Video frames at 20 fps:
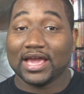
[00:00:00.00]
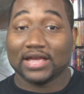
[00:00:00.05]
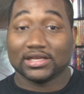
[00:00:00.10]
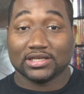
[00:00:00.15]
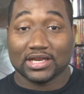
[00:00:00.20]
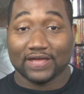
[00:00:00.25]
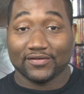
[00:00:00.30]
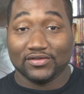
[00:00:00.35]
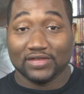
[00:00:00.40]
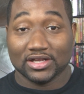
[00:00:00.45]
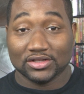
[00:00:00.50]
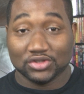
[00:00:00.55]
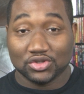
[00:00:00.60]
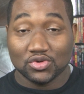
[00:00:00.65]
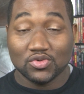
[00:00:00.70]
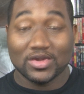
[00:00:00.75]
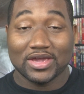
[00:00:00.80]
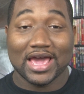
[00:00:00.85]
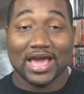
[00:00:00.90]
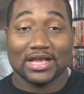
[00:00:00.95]
Actually, I've done
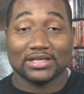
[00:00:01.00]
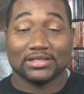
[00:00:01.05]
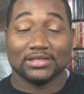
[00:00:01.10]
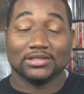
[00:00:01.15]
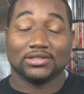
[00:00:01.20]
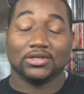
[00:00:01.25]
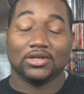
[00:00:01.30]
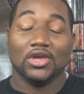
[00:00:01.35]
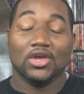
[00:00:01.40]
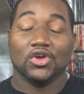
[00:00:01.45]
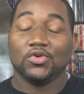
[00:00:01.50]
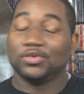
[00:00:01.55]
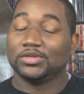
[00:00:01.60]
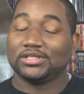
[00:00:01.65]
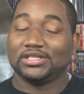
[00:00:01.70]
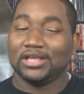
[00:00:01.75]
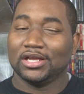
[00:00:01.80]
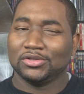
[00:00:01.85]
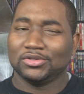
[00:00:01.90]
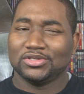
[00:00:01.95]
2 castings,
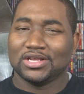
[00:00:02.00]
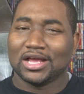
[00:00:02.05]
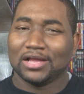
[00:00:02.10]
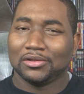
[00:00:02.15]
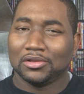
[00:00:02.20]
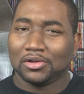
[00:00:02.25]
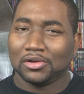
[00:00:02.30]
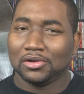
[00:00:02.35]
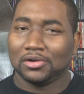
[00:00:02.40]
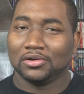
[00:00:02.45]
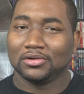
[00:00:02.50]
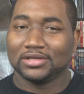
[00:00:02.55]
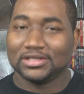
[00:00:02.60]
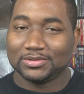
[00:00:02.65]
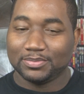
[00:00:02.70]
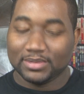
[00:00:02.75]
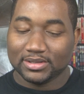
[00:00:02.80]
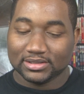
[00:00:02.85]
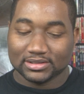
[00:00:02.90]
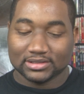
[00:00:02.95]
which tells you how long
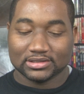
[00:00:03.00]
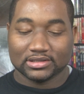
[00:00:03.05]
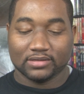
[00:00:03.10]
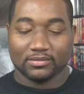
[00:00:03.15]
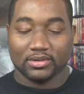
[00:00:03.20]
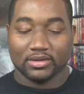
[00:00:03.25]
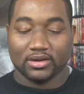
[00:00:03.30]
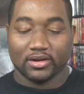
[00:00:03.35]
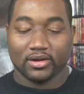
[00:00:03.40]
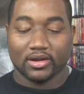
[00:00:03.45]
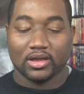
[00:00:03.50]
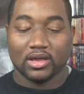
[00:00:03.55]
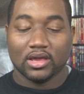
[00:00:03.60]
it's been since I've been here.